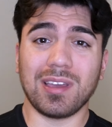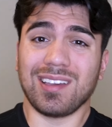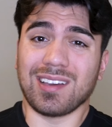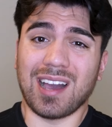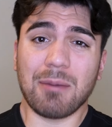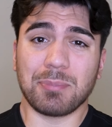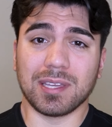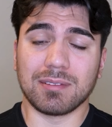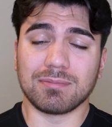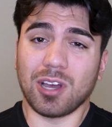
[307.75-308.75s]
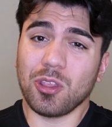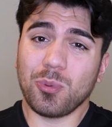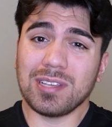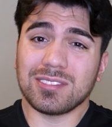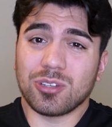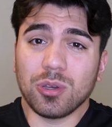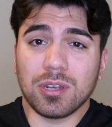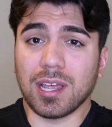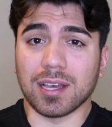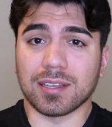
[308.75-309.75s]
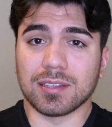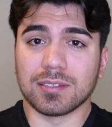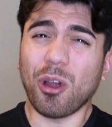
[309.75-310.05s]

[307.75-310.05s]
and copy it. Otherwise, good luck.